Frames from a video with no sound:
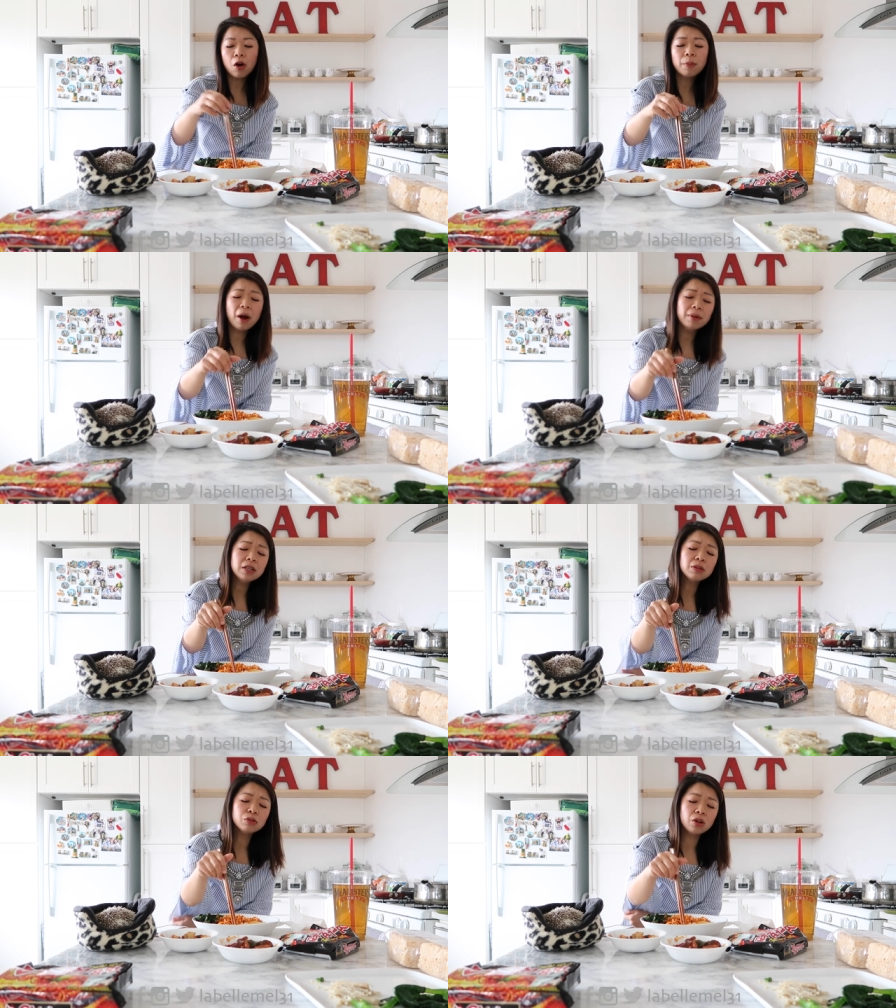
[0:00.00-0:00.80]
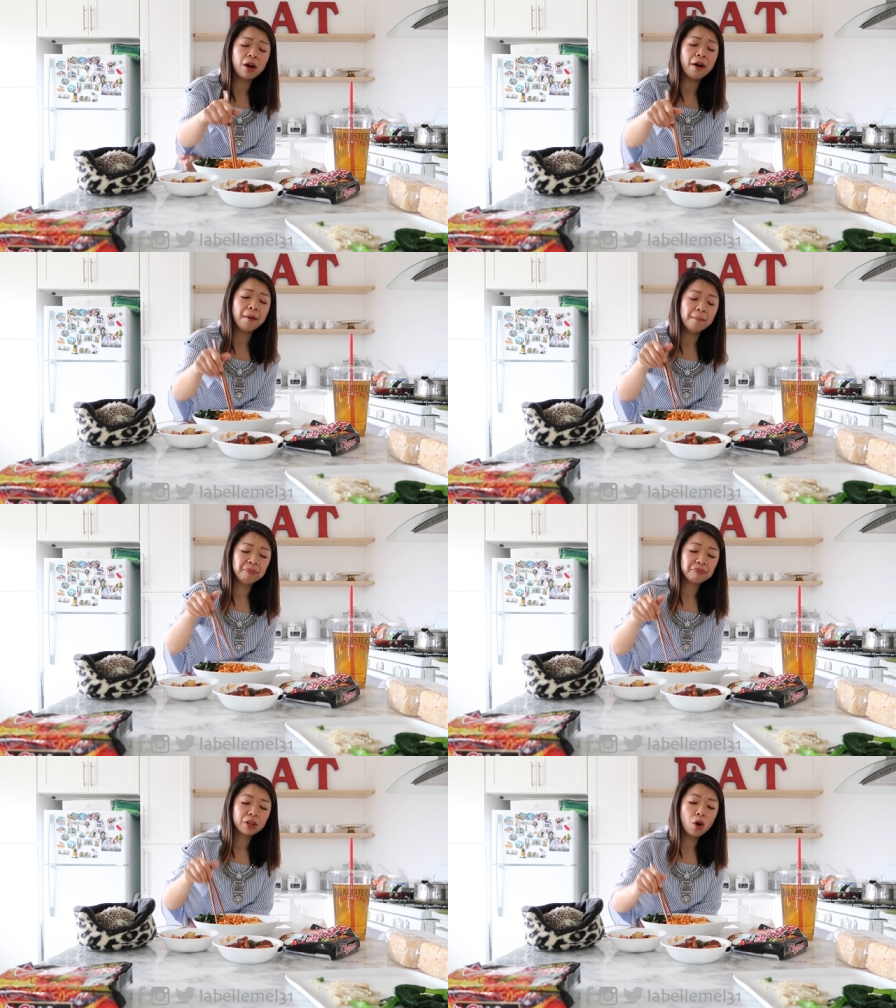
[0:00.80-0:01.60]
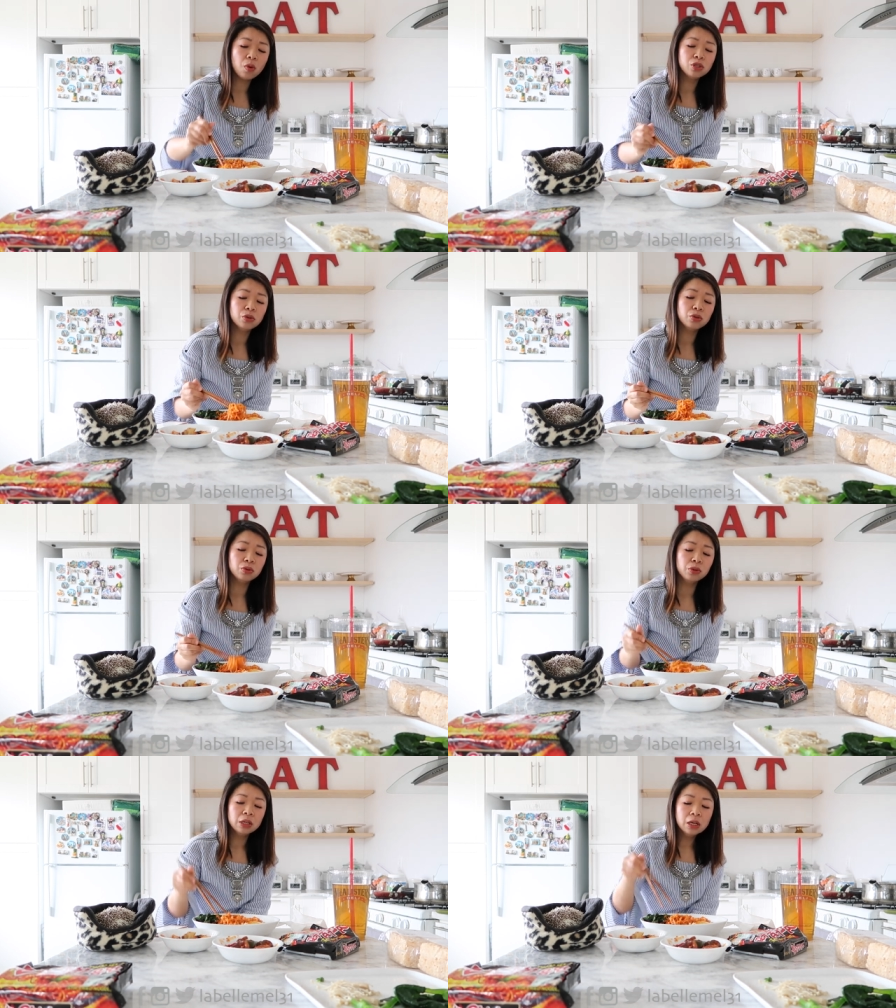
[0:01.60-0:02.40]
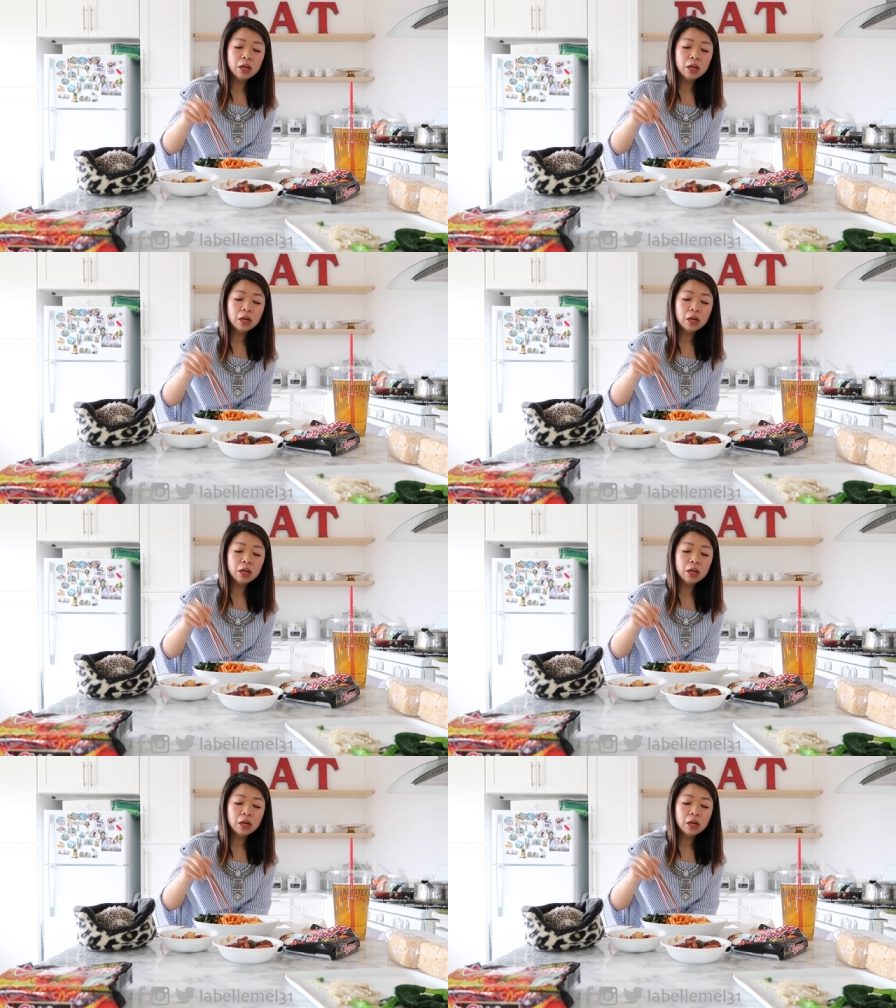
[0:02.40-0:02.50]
I'll probably um, go into